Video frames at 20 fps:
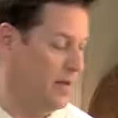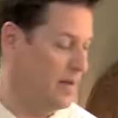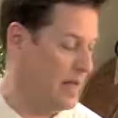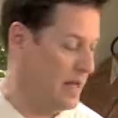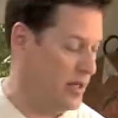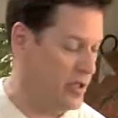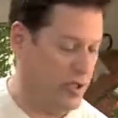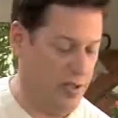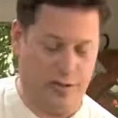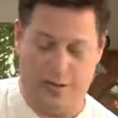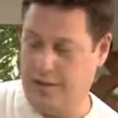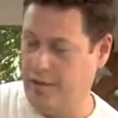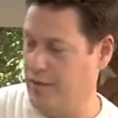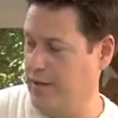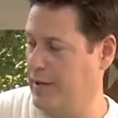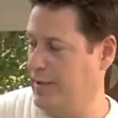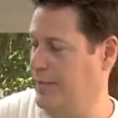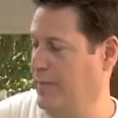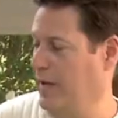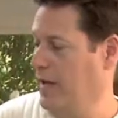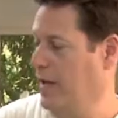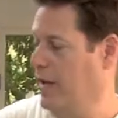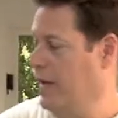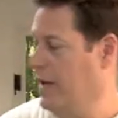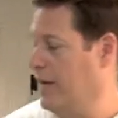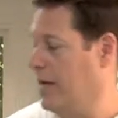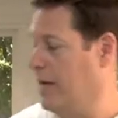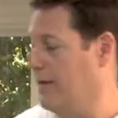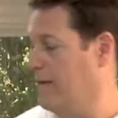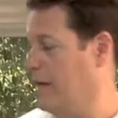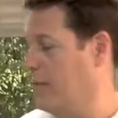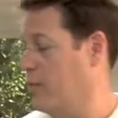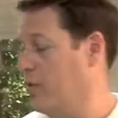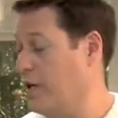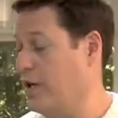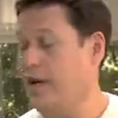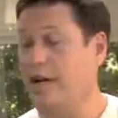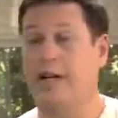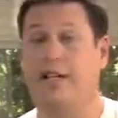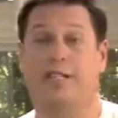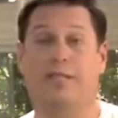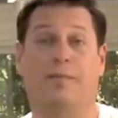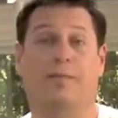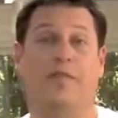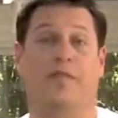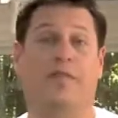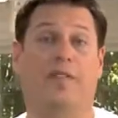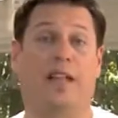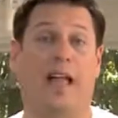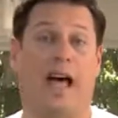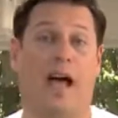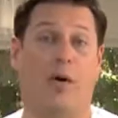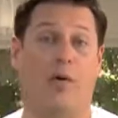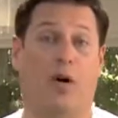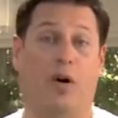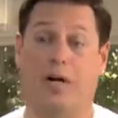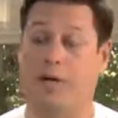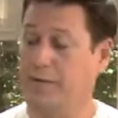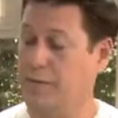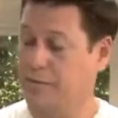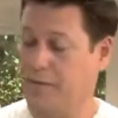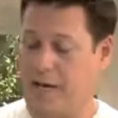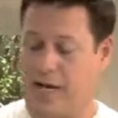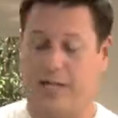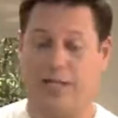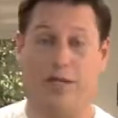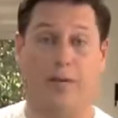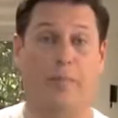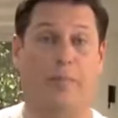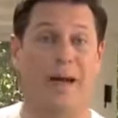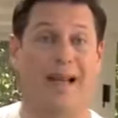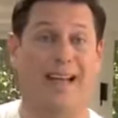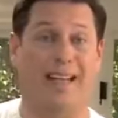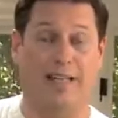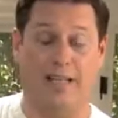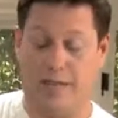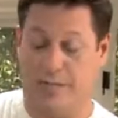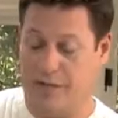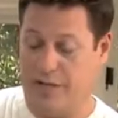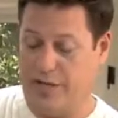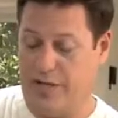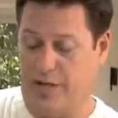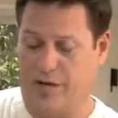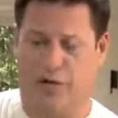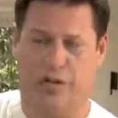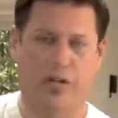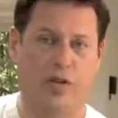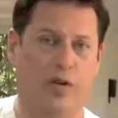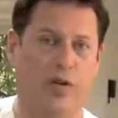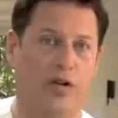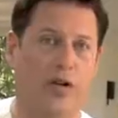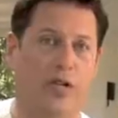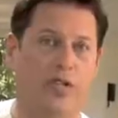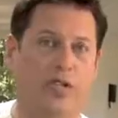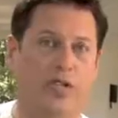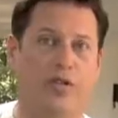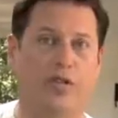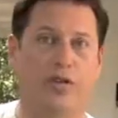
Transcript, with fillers: that should do it. And then we're gonna need some flour as our binding material. You can also